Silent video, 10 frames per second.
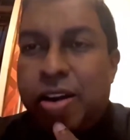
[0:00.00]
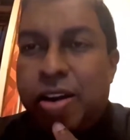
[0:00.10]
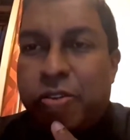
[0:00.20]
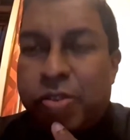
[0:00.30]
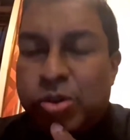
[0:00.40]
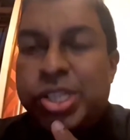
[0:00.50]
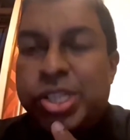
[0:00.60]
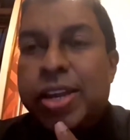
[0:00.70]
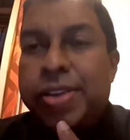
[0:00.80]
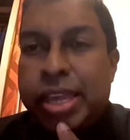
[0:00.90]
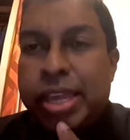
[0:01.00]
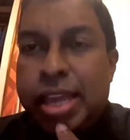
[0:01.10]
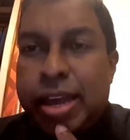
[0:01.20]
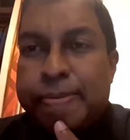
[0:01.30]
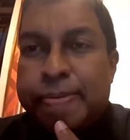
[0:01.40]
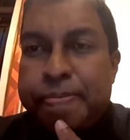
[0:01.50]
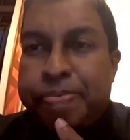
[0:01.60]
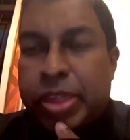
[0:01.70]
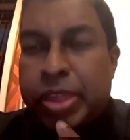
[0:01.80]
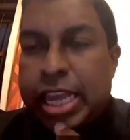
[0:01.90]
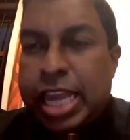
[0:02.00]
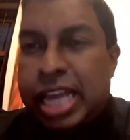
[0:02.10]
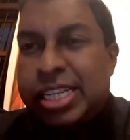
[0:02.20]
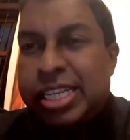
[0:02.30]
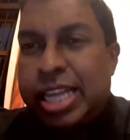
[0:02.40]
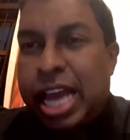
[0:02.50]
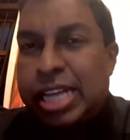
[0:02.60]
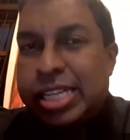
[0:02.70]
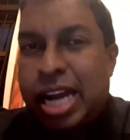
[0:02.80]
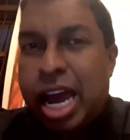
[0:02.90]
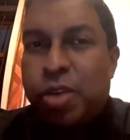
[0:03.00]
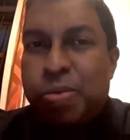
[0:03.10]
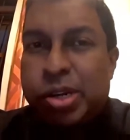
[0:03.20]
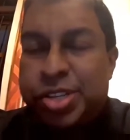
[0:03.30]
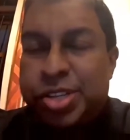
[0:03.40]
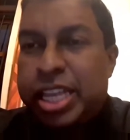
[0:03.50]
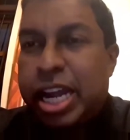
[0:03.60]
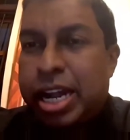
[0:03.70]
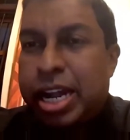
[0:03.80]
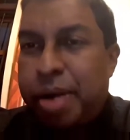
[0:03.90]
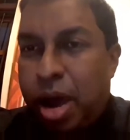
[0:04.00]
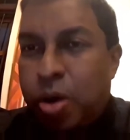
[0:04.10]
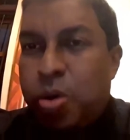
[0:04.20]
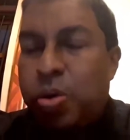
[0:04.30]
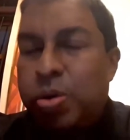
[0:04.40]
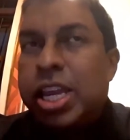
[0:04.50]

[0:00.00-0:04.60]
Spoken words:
Of course, there is an argument to say that now